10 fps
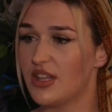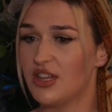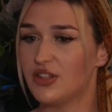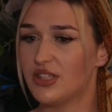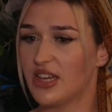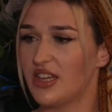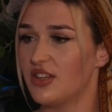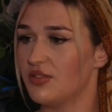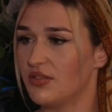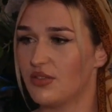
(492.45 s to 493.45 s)
then you're
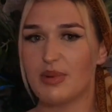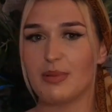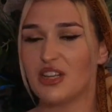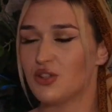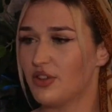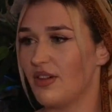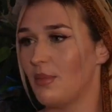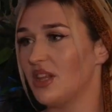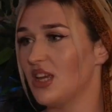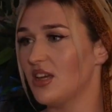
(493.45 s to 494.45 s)
seeing people as your
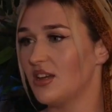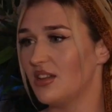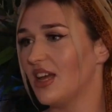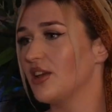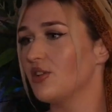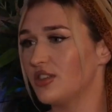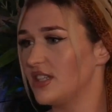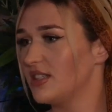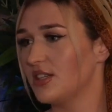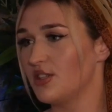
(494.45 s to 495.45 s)
family, like you're a
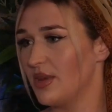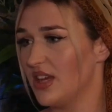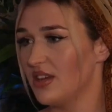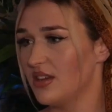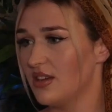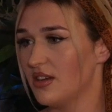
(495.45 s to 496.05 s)
sister to me.